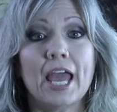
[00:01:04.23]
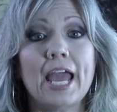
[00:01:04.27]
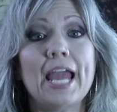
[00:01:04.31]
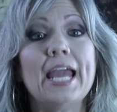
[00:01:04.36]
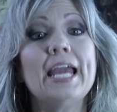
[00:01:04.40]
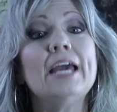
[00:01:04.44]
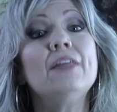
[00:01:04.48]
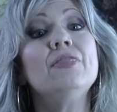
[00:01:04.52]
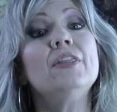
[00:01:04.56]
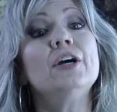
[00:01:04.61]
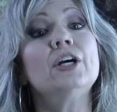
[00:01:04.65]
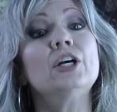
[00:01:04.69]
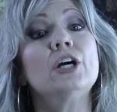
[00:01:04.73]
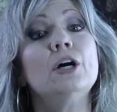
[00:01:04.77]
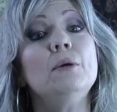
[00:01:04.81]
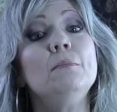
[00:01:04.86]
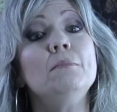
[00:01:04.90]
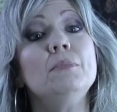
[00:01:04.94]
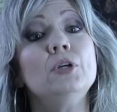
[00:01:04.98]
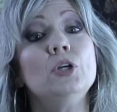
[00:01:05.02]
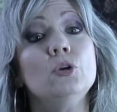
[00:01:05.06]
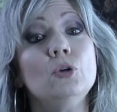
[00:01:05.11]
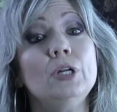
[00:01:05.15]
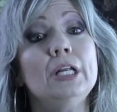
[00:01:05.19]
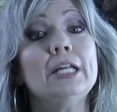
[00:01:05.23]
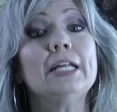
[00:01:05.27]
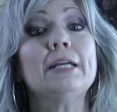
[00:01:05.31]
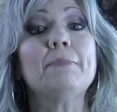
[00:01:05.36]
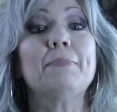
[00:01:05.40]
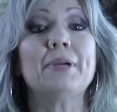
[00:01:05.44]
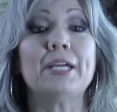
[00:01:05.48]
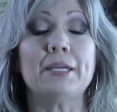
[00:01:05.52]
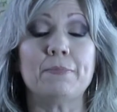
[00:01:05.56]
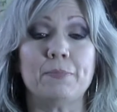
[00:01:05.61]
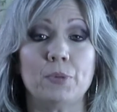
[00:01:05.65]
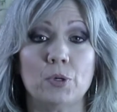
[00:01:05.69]
and the community
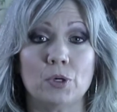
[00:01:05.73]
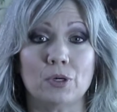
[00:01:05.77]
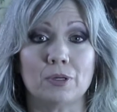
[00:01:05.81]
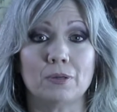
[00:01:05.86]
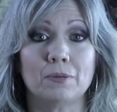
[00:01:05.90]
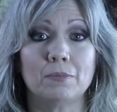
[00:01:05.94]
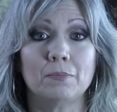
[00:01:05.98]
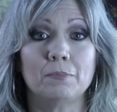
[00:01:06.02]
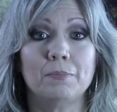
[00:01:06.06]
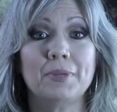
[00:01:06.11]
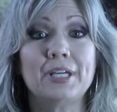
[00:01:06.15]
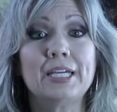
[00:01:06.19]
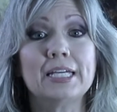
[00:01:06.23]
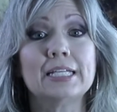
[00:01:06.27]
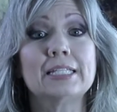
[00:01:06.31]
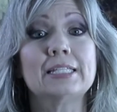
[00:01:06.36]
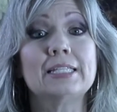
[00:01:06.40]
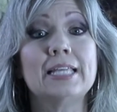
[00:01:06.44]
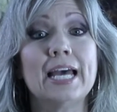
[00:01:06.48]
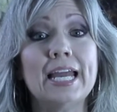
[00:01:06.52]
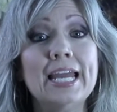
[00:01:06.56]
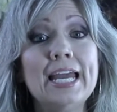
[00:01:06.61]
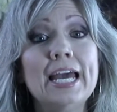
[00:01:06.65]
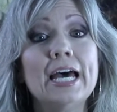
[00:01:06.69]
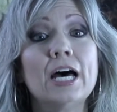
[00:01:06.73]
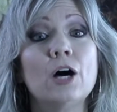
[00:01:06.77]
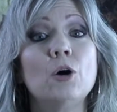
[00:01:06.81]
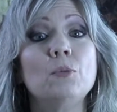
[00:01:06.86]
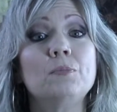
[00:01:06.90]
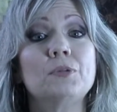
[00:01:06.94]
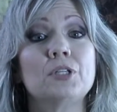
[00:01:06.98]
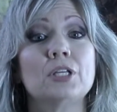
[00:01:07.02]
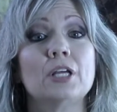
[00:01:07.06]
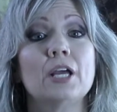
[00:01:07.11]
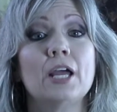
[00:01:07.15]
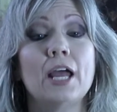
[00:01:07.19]
people, because they
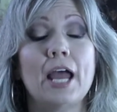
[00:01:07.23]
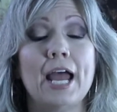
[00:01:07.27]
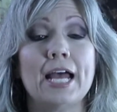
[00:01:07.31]
helped